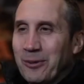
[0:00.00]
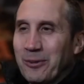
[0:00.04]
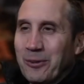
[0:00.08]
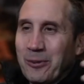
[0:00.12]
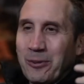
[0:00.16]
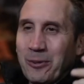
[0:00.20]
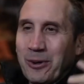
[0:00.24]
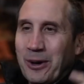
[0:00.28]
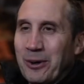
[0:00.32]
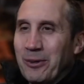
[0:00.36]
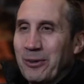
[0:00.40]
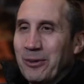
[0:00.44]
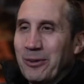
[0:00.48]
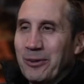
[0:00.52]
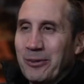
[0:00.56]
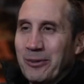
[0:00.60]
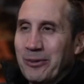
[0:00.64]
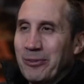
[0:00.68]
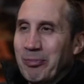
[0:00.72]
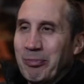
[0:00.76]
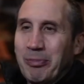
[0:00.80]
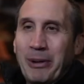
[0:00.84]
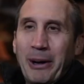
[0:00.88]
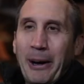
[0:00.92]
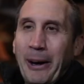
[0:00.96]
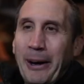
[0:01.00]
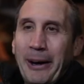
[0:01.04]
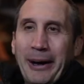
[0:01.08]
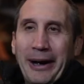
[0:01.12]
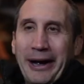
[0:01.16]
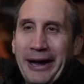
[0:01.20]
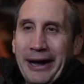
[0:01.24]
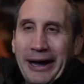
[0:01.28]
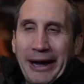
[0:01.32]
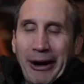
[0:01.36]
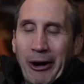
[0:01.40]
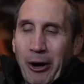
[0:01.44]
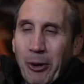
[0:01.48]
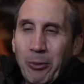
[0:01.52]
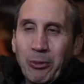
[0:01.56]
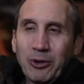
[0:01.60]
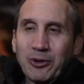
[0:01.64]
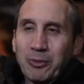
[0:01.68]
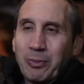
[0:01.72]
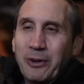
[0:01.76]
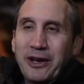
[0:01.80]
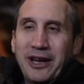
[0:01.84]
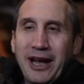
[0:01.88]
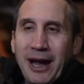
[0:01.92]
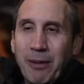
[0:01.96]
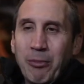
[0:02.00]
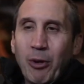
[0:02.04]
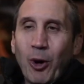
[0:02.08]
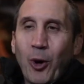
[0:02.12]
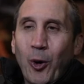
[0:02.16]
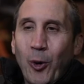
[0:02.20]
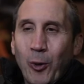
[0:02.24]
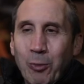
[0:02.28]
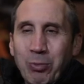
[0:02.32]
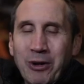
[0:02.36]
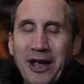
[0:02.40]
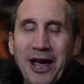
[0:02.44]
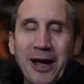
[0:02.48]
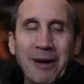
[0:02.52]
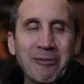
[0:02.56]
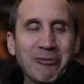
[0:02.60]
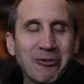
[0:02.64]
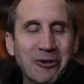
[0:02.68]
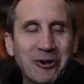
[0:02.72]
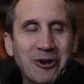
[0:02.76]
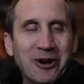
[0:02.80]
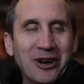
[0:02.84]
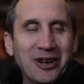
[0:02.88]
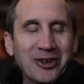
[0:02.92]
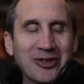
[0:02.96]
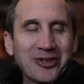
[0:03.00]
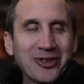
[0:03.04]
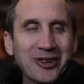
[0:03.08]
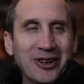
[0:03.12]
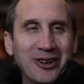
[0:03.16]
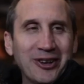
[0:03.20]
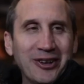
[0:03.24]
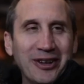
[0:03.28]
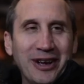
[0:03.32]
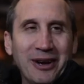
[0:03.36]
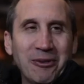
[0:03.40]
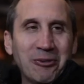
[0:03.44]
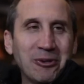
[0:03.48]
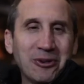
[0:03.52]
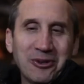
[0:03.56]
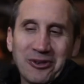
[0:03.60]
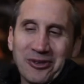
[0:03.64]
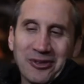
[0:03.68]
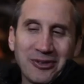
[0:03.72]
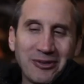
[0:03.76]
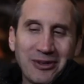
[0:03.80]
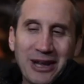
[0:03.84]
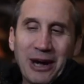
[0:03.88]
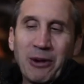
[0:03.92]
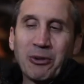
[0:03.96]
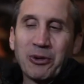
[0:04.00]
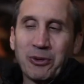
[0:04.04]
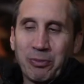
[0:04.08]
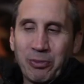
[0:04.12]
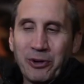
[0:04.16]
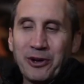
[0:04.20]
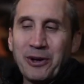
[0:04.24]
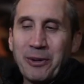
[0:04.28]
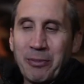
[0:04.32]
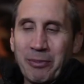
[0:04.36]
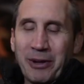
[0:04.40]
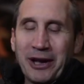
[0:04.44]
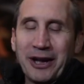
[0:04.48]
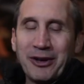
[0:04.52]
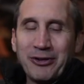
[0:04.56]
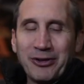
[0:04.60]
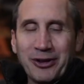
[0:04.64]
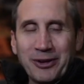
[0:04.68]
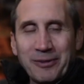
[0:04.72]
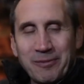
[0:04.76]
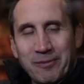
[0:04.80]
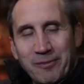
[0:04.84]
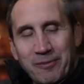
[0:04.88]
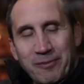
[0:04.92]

What almost became a home game for us. You know, that was pretty amazing.